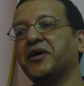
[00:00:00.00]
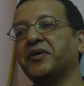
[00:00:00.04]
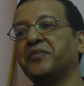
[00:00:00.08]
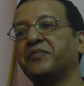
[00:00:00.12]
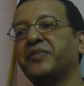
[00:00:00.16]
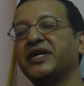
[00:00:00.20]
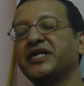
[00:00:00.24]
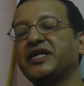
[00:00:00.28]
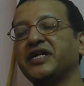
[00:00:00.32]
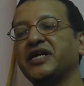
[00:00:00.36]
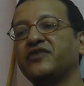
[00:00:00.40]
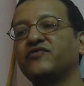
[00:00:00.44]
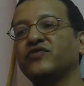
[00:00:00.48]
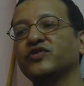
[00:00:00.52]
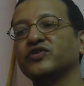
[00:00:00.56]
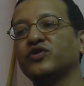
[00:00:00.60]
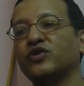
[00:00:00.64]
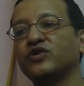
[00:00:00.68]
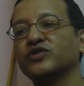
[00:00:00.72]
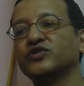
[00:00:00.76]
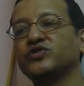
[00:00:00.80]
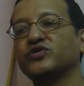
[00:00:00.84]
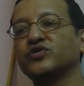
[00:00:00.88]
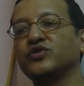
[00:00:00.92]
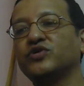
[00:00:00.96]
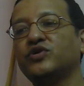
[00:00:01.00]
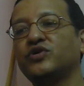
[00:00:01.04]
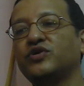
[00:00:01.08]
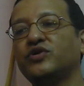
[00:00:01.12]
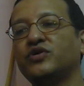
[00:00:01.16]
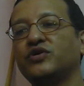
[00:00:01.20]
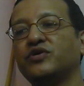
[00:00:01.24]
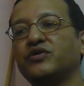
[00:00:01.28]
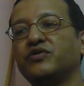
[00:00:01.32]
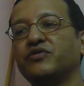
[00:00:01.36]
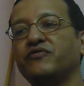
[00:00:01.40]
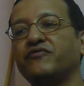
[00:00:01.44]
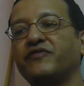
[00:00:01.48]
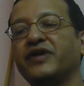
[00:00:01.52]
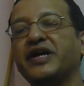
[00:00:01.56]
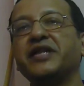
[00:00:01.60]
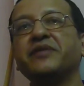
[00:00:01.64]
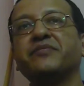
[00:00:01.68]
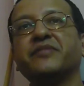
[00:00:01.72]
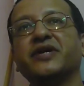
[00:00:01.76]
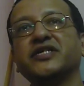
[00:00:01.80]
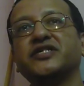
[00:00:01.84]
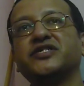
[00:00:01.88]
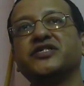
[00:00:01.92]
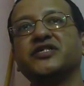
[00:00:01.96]
But it was also
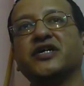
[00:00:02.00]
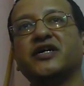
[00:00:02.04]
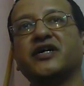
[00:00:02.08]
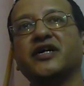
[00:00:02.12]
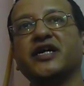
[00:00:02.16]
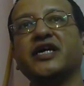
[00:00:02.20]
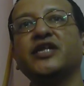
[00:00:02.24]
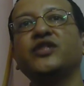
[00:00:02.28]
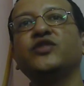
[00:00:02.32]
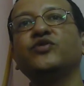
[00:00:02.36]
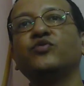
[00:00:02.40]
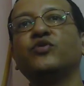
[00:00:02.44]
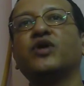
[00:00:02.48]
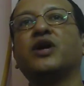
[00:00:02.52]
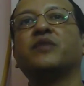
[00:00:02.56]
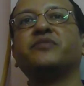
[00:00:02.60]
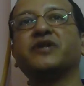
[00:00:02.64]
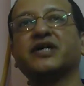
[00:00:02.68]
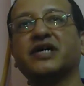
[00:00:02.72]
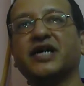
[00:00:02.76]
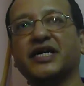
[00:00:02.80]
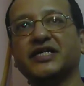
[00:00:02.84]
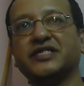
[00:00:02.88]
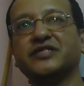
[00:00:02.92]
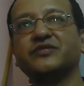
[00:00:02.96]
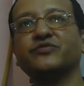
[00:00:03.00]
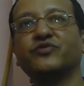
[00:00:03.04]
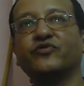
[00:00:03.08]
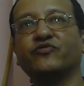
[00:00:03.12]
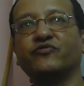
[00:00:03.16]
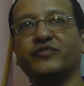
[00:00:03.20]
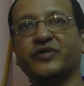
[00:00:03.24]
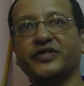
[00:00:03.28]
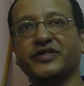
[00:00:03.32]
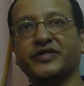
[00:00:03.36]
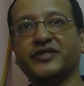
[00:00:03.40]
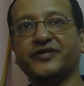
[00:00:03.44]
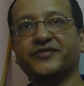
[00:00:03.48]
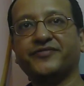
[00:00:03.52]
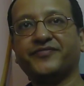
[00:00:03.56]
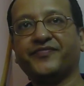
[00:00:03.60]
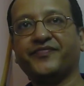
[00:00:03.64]
very much a Hindu upper caste movement